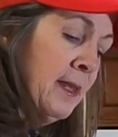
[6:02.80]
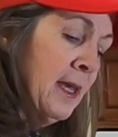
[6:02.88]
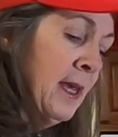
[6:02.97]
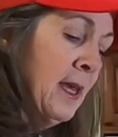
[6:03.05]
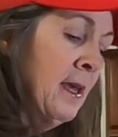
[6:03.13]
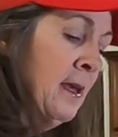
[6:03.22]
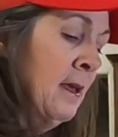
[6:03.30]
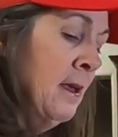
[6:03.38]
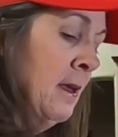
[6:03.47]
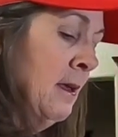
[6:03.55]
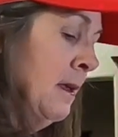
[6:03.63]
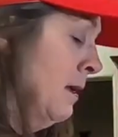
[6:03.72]
you
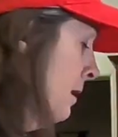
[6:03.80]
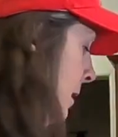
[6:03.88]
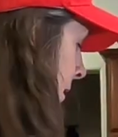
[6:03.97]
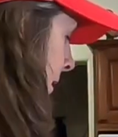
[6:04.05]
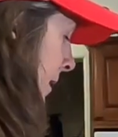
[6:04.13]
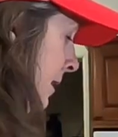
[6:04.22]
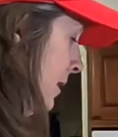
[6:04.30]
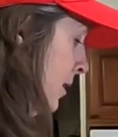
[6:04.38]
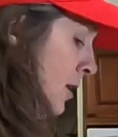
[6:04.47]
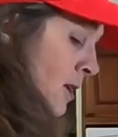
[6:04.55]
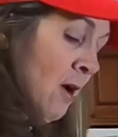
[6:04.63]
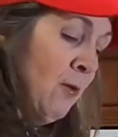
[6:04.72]

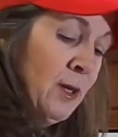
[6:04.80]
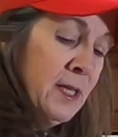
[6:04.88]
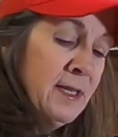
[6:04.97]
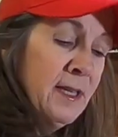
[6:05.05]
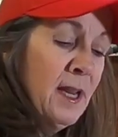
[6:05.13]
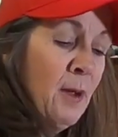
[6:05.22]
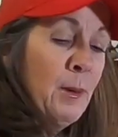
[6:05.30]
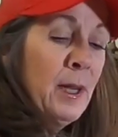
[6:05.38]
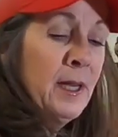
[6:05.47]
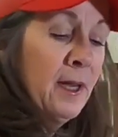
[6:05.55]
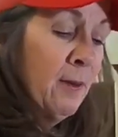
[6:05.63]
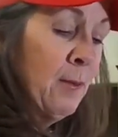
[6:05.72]
can already see I'm
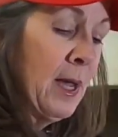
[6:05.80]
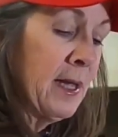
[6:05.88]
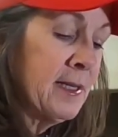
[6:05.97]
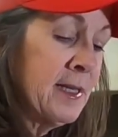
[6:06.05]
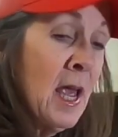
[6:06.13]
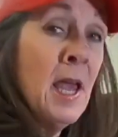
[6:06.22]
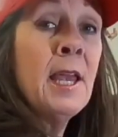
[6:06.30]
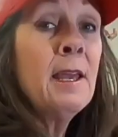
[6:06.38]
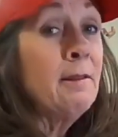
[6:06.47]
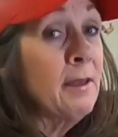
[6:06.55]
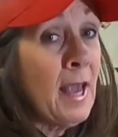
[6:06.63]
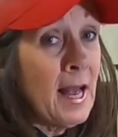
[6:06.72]
making a mess.
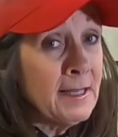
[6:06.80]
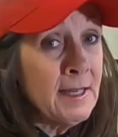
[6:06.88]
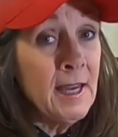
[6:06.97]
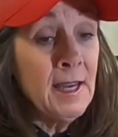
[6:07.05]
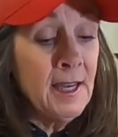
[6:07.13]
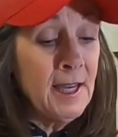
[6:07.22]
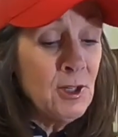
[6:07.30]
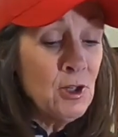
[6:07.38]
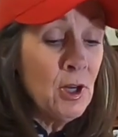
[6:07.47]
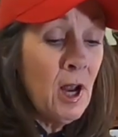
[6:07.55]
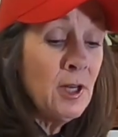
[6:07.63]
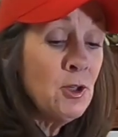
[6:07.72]
In the KastKing
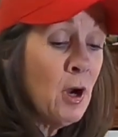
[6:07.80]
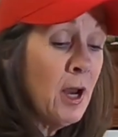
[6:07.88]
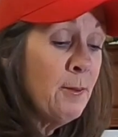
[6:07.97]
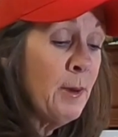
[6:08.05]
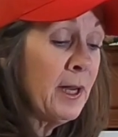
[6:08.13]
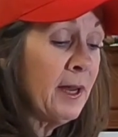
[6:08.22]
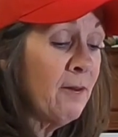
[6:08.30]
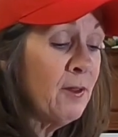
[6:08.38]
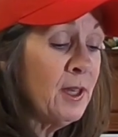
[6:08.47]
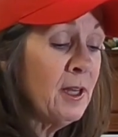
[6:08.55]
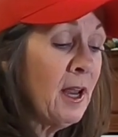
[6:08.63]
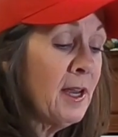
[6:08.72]
Kitchen, I try to make
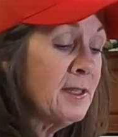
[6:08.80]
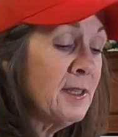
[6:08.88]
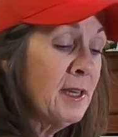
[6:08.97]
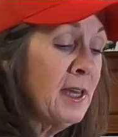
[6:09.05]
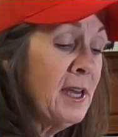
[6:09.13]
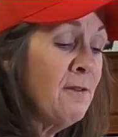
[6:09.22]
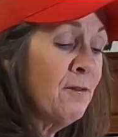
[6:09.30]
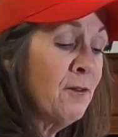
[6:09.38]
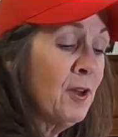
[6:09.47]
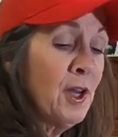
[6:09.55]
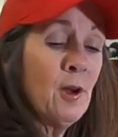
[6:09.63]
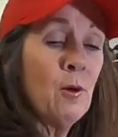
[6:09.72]
everything nice and neat for
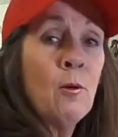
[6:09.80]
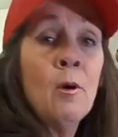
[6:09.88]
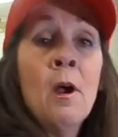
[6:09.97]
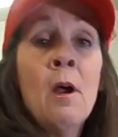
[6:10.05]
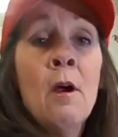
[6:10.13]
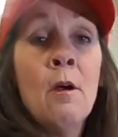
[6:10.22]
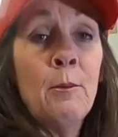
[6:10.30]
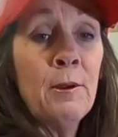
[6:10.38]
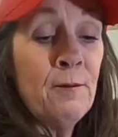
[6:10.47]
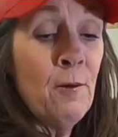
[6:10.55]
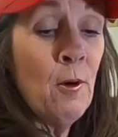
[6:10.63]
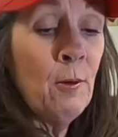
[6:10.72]
you
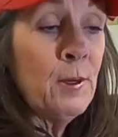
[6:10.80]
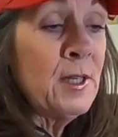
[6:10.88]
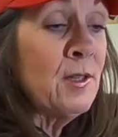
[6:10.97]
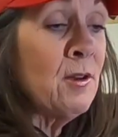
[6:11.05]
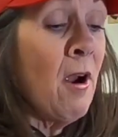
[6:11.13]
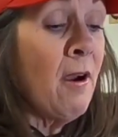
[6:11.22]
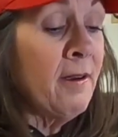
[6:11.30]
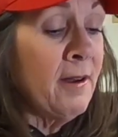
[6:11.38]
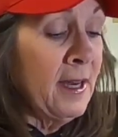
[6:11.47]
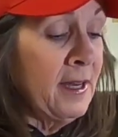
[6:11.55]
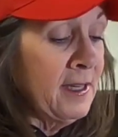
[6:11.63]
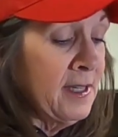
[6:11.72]
before we start,
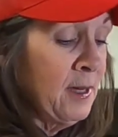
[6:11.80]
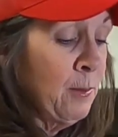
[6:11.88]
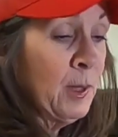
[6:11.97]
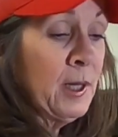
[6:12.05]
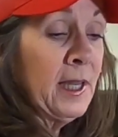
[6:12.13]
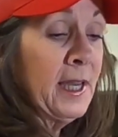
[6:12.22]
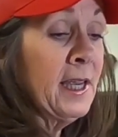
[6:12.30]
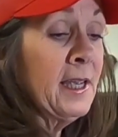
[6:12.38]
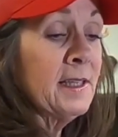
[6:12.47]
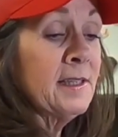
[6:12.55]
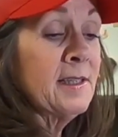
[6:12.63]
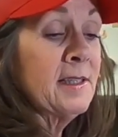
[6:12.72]
and it typically
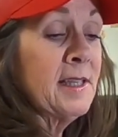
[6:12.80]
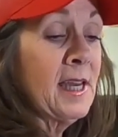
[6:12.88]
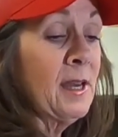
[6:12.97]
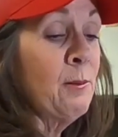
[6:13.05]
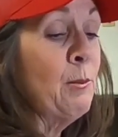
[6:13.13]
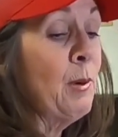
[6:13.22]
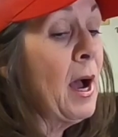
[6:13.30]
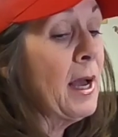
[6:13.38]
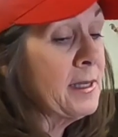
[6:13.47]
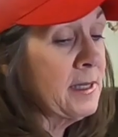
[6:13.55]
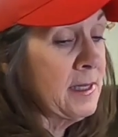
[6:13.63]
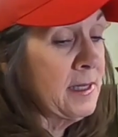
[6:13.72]
is, see,
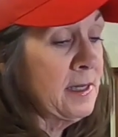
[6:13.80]
but